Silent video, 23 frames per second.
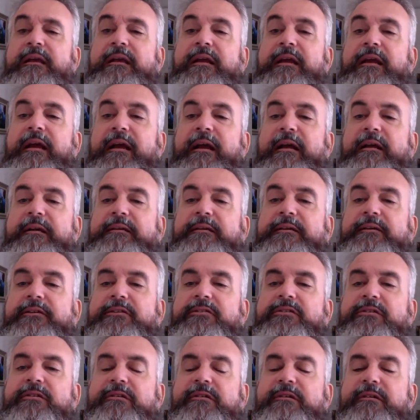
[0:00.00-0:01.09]
And
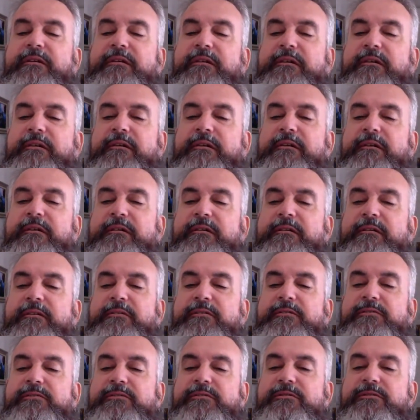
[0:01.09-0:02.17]

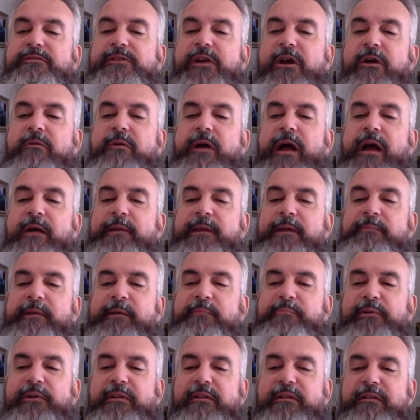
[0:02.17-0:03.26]
so how many
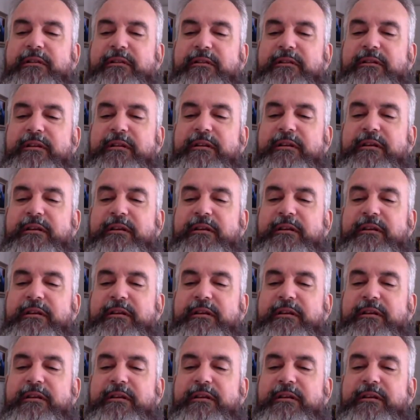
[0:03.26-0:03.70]
people